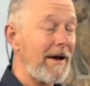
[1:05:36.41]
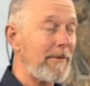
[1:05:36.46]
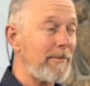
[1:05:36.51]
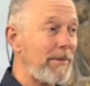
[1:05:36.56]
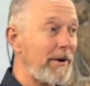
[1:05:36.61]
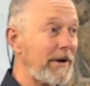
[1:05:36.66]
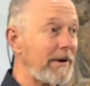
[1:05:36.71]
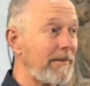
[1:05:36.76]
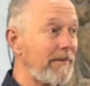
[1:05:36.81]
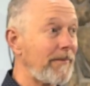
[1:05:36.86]

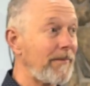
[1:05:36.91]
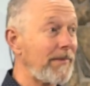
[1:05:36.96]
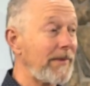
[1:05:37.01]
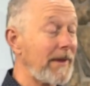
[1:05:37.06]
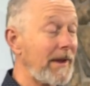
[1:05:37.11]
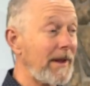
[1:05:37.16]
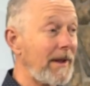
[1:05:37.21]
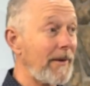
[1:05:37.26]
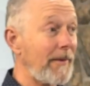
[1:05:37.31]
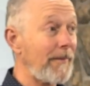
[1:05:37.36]
But,
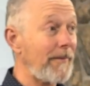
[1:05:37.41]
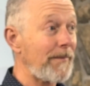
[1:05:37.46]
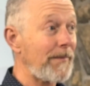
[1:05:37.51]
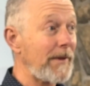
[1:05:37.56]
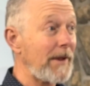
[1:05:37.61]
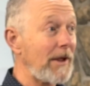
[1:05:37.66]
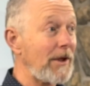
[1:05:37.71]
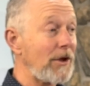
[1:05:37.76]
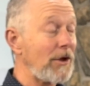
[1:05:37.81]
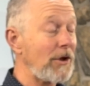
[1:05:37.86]

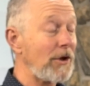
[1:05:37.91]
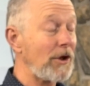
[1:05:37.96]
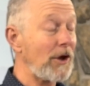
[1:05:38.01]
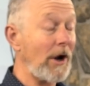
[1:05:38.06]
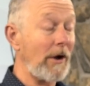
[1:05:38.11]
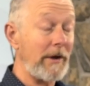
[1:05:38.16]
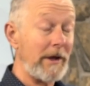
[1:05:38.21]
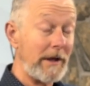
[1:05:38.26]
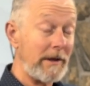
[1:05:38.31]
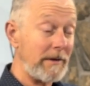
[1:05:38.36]
you know,
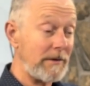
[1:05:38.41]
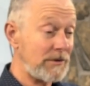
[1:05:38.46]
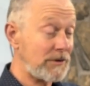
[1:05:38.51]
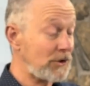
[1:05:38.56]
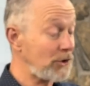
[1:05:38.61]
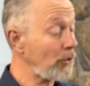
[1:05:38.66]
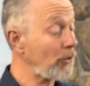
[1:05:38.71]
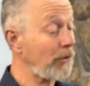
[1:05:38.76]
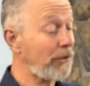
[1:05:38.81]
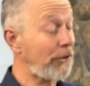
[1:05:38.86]

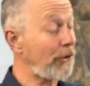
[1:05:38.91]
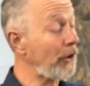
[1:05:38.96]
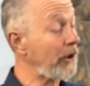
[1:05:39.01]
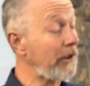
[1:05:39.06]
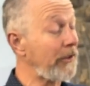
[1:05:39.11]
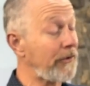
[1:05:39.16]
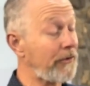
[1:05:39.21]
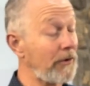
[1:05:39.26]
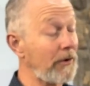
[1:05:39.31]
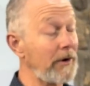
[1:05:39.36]
Surah
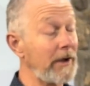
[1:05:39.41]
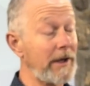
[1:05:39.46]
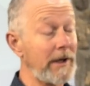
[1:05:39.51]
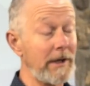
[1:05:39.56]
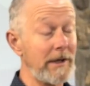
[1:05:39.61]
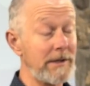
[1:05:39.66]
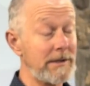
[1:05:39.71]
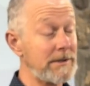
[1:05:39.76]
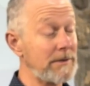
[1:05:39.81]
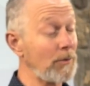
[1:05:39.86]
33
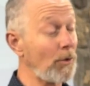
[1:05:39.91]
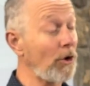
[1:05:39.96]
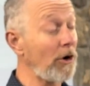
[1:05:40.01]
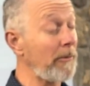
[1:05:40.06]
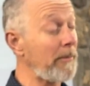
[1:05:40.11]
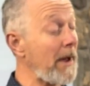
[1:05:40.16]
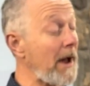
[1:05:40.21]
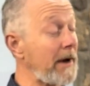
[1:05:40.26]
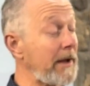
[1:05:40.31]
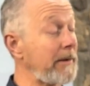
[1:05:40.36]
is all
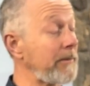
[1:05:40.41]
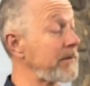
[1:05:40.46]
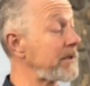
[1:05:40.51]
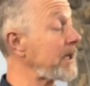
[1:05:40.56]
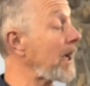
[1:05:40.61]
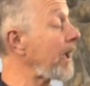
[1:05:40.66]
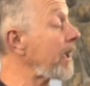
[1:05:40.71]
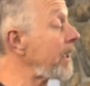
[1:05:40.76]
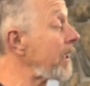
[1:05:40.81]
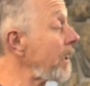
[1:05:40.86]
about him
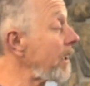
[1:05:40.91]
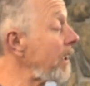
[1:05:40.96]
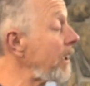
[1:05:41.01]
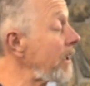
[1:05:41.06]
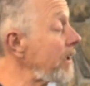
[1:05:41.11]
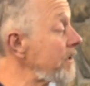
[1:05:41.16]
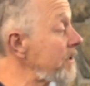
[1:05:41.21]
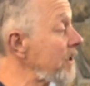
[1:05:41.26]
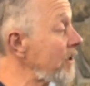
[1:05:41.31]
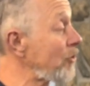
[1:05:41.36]
taking
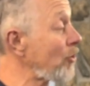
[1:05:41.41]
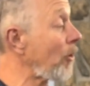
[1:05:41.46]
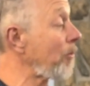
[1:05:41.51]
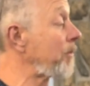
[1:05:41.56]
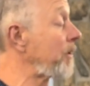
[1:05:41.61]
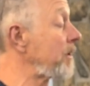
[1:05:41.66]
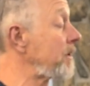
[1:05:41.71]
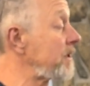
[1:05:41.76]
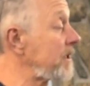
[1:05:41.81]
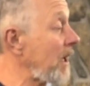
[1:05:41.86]
his
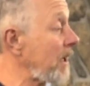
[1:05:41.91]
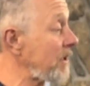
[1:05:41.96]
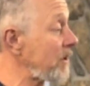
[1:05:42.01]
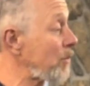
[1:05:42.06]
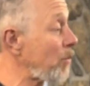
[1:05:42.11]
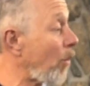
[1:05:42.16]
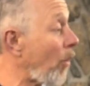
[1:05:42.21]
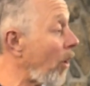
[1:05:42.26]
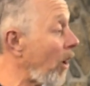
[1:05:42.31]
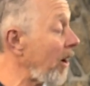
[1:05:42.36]
adopted son's
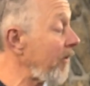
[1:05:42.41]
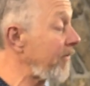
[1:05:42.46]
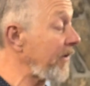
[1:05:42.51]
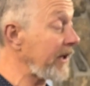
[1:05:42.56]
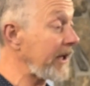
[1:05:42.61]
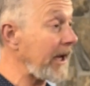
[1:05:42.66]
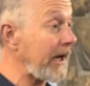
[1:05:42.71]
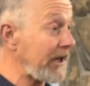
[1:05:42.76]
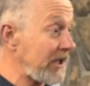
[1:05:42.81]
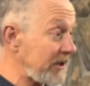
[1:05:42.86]
wife and
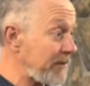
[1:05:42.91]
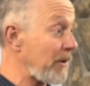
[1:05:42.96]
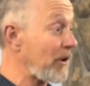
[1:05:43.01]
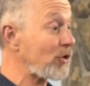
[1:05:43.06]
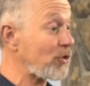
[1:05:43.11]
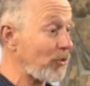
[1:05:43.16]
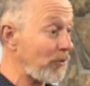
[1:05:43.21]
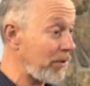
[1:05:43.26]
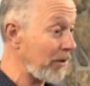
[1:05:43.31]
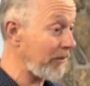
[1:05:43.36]
getting
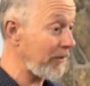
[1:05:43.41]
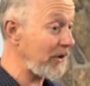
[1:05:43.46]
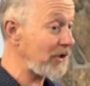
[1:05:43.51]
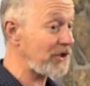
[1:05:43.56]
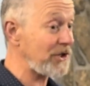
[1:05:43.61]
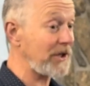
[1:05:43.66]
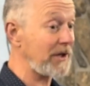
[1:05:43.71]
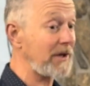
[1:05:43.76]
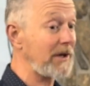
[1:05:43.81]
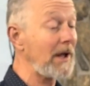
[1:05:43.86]
special
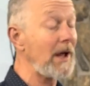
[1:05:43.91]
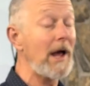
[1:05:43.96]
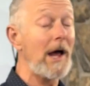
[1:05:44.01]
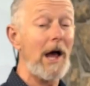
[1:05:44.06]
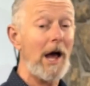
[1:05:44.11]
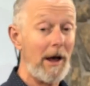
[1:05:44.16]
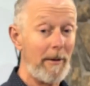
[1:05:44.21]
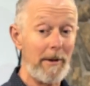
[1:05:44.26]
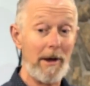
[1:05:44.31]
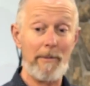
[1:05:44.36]
permission
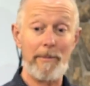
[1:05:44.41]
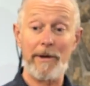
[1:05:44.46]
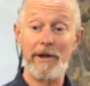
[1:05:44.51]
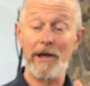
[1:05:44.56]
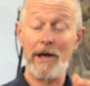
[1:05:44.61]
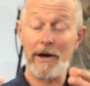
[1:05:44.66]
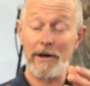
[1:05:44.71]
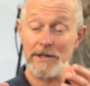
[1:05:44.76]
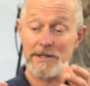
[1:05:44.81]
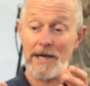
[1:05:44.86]
about being
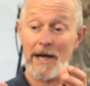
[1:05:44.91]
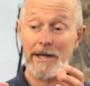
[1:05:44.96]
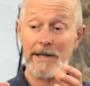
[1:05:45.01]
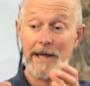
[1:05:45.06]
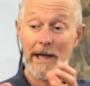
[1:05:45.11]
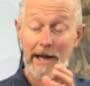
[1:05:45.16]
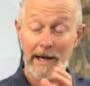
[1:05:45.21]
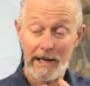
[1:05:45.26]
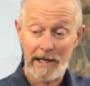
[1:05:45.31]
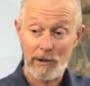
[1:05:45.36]
able to take
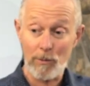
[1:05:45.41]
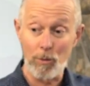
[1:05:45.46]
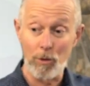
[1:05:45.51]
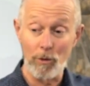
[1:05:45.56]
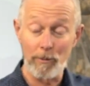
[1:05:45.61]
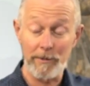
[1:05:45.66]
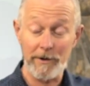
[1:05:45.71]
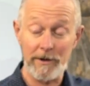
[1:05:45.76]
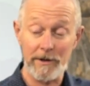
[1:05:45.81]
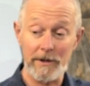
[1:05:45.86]
any
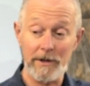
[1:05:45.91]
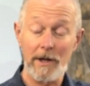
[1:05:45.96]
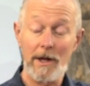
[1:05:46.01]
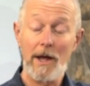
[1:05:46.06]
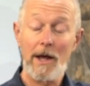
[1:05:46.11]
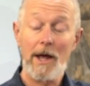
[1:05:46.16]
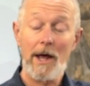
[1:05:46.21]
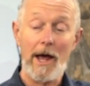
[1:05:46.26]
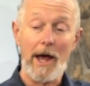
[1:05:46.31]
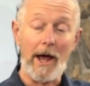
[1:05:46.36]
woman.
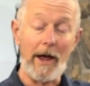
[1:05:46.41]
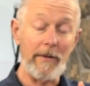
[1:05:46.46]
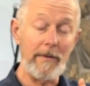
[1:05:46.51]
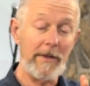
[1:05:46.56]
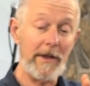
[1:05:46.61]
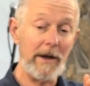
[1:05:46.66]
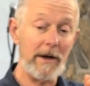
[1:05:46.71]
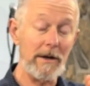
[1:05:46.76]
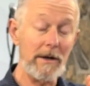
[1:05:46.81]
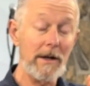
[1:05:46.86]
And
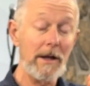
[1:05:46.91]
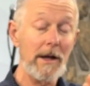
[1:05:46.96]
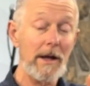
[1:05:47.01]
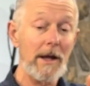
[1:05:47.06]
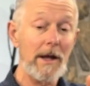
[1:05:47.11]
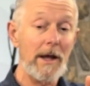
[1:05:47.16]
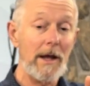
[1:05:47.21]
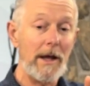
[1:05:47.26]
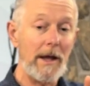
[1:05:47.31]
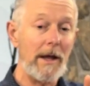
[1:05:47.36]
then
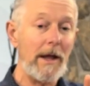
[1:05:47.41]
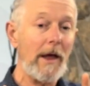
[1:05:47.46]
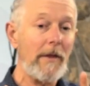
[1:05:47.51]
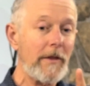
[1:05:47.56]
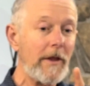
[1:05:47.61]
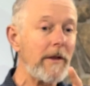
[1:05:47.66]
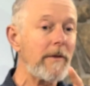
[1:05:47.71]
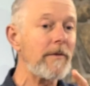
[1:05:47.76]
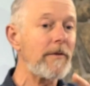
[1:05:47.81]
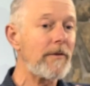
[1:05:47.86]

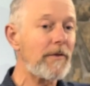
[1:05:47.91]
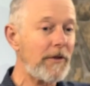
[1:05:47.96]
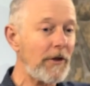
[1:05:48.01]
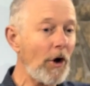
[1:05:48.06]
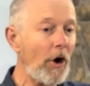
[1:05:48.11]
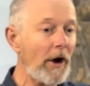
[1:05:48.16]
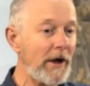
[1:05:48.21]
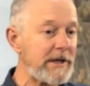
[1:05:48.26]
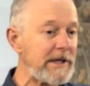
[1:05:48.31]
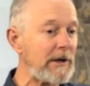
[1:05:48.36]
the
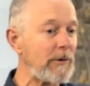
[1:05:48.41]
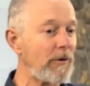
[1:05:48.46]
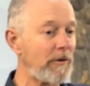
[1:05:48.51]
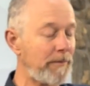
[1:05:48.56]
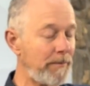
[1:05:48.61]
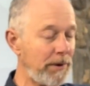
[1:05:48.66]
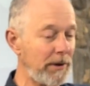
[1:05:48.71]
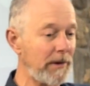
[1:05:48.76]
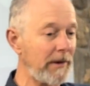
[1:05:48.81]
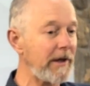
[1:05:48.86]
idea with
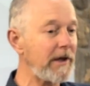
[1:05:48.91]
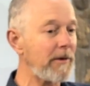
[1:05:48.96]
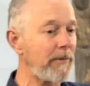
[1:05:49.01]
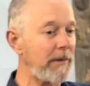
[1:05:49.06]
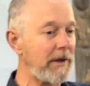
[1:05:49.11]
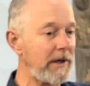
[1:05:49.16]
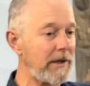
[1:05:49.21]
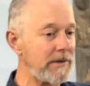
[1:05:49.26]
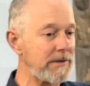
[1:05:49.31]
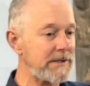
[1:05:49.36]

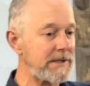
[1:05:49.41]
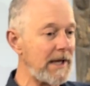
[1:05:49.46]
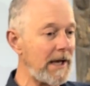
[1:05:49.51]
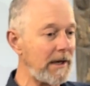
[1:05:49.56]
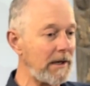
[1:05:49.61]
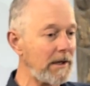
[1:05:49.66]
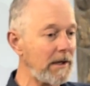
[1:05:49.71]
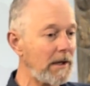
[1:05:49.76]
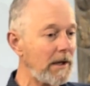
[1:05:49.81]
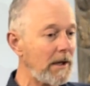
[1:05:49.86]
polygamy is
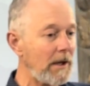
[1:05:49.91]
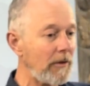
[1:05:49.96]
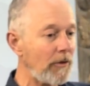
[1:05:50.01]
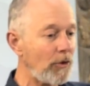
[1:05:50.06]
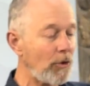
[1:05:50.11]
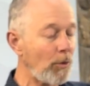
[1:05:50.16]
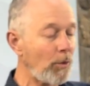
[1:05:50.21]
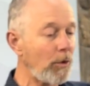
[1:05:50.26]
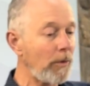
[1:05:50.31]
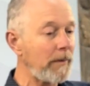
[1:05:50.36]
that
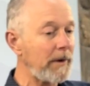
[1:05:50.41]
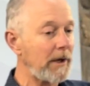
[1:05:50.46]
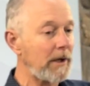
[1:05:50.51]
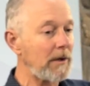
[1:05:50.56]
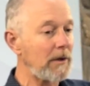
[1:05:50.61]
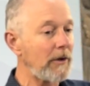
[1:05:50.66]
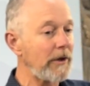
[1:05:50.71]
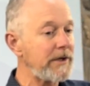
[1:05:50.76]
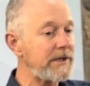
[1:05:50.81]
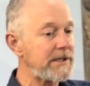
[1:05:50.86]
the woman
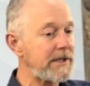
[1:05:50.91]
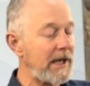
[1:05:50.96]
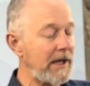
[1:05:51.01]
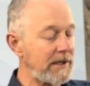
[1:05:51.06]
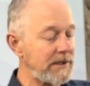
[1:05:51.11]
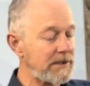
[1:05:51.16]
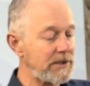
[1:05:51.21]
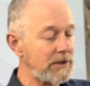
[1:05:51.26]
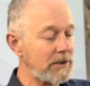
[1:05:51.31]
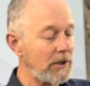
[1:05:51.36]
at least
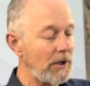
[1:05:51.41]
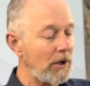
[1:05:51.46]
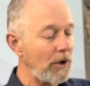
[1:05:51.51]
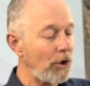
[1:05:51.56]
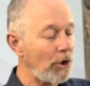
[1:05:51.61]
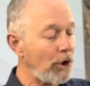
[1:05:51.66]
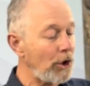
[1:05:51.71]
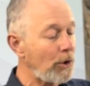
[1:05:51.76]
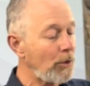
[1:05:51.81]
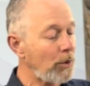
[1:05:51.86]
gets
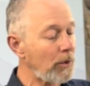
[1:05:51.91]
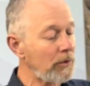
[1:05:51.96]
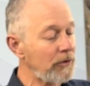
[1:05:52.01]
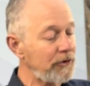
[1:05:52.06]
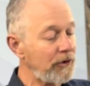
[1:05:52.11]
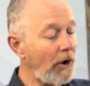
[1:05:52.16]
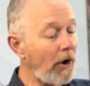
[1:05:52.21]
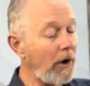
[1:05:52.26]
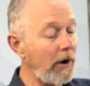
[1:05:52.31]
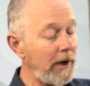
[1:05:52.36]
equal
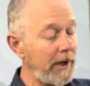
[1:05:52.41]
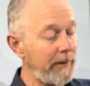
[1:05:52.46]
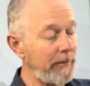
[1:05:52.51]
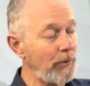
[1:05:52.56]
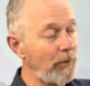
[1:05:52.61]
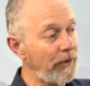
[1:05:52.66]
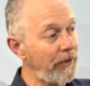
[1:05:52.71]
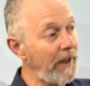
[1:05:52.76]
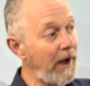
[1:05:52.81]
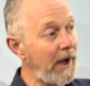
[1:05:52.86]
time
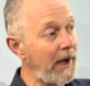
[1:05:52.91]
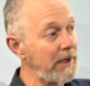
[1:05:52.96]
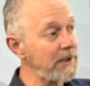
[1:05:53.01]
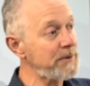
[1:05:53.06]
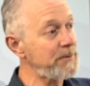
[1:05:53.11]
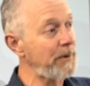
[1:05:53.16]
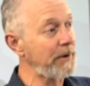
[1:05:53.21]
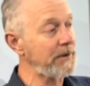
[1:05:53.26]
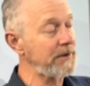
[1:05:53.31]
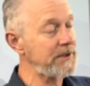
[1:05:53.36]
with the
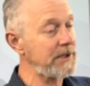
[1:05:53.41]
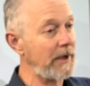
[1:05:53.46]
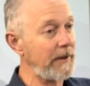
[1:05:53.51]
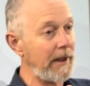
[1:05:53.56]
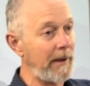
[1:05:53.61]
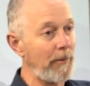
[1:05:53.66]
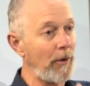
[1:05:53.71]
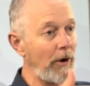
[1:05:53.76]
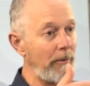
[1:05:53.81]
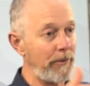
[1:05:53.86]
husband. So they
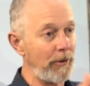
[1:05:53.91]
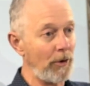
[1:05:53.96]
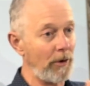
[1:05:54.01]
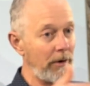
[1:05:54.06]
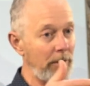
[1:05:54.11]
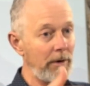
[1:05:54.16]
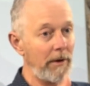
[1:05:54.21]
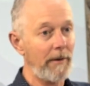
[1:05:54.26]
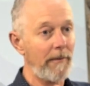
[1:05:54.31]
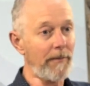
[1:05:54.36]
might be on,
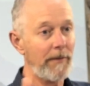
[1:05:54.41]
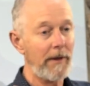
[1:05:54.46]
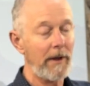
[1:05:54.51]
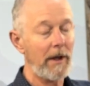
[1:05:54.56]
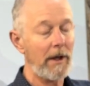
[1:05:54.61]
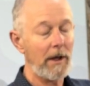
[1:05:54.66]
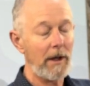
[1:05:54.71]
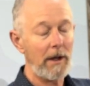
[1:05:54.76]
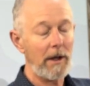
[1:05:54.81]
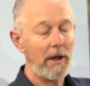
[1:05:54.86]

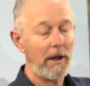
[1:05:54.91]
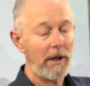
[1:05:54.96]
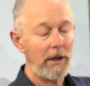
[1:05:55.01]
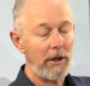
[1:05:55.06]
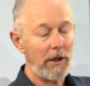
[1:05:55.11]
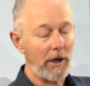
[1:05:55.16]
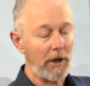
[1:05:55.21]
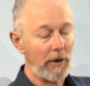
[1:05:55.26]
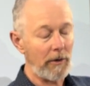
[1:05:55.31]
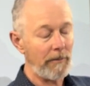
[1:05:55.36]

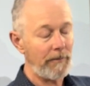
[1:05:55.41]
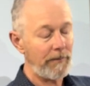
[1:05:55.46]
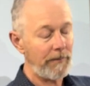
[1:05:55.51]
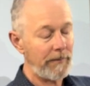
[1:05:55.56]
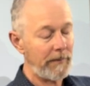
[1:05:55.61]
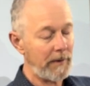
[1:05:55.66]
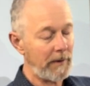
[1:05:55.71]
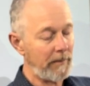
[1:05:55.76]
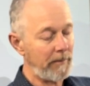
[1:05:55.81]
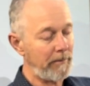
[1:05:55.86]
you know,
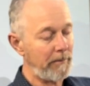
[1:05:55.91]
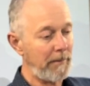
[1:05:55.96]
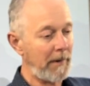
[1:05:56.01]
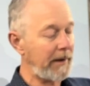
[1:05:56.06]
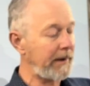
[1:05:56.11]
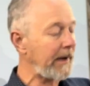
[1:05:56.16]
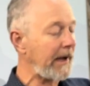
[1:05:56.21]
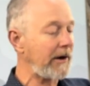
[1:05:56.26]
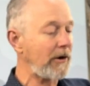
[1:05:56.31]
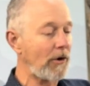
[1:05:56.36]
the
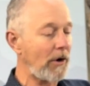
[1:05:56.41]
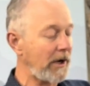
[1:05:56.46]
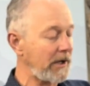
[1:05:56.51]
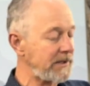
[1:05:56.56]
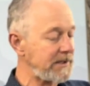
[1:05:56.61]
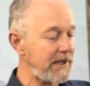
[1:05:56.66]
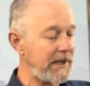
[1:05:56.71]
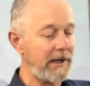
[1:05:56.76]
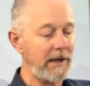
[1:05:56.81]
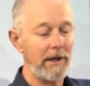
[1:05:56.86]
Monday nights
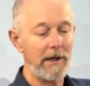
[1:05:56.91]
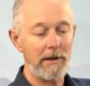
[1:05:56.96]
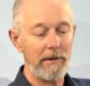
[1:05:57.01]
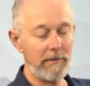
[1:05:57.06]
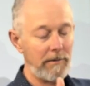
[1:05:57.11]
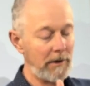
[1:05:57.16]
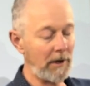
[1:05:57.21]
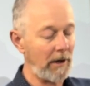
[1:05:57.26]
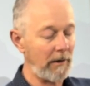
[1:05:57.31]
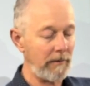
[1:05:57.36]
here,
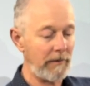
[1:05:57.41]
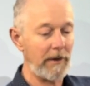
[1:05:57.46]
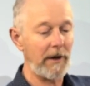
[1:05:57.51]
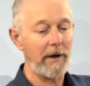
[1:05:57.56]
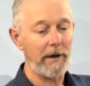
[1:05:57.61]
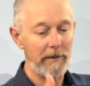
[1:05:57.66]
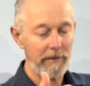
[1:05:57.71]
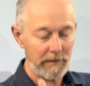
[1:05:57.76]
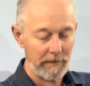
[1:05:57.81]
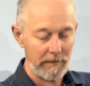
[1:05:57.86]
you know, then